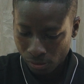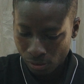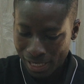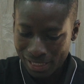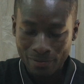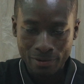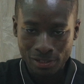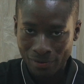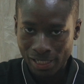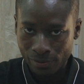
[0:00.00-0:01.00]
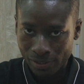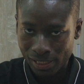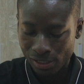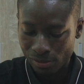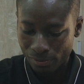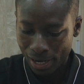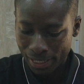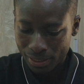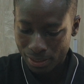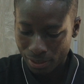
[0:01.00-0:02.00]
there are several ways of achieving this,
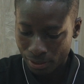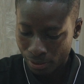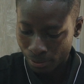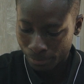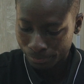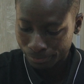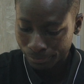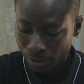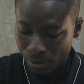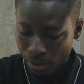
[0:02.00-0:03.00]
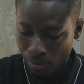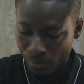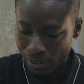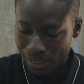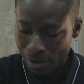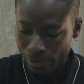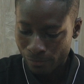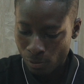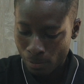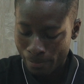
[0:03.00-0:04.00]
right? Now, if
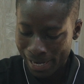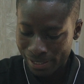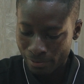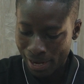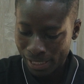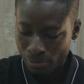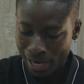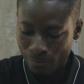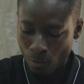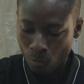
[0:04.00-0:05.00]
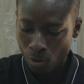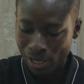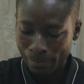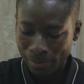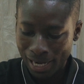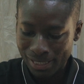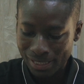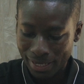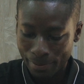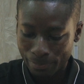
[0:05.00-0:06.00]
you look by the right, we have what we call applied
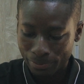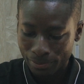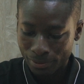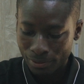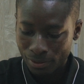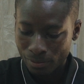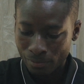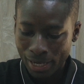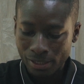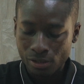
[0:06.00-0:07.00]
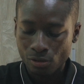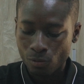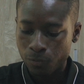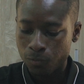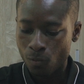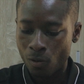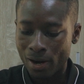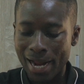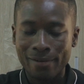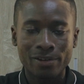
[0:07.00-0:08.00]
step, right? So
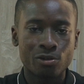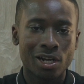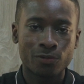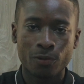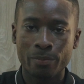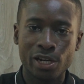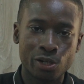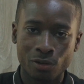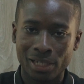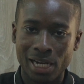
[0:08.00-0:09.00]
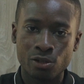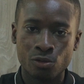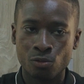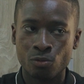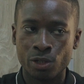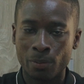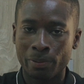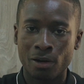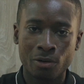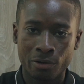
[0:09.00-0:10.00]
for every transformation that you do in your
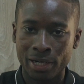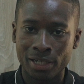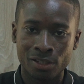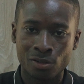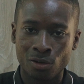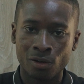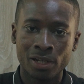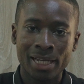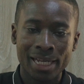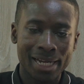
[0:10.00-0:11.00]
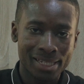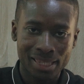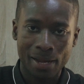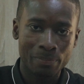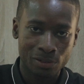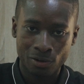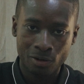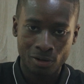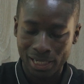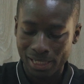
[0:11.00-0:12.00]
Power Query editor, a step is
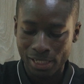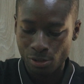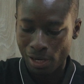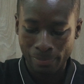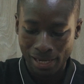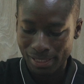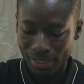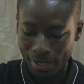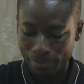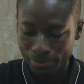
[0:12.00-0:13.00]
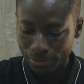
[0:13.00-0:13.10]
recorded in your applied step,